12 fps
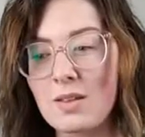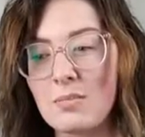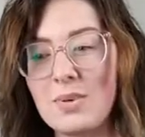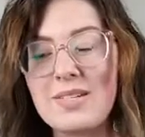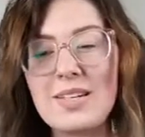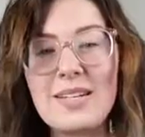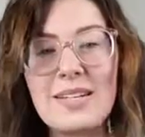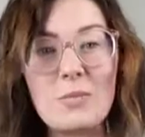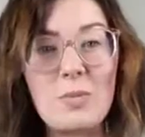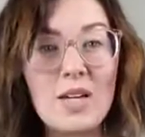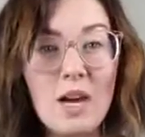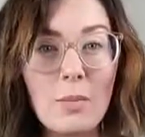busyness
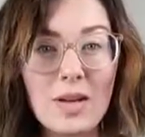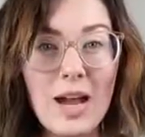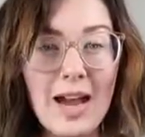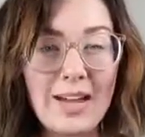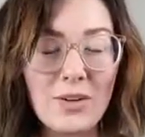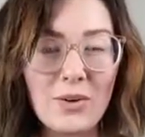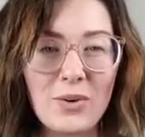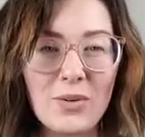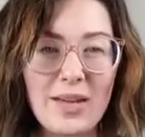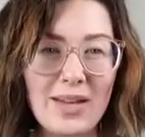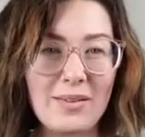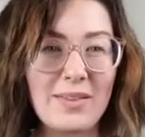become an idol?
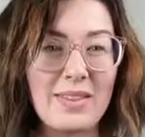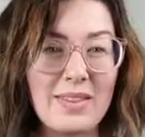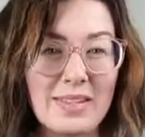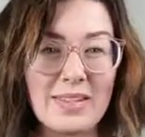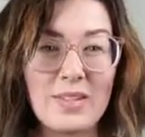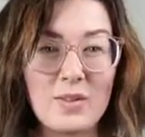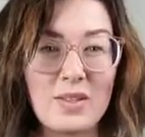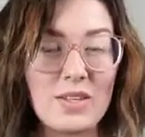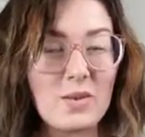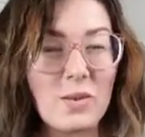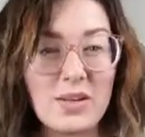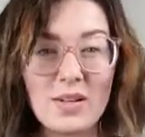
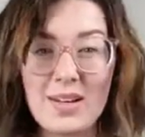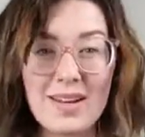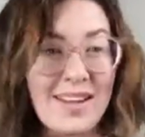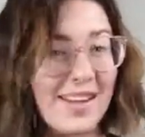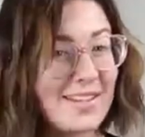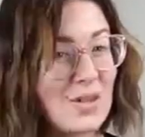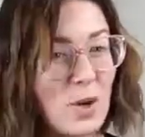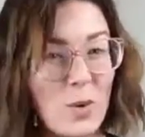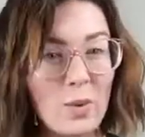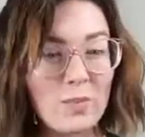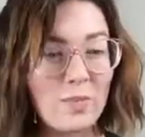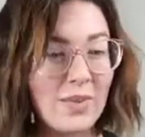This one hits
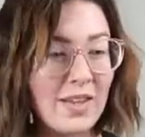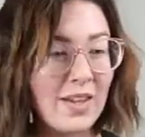home.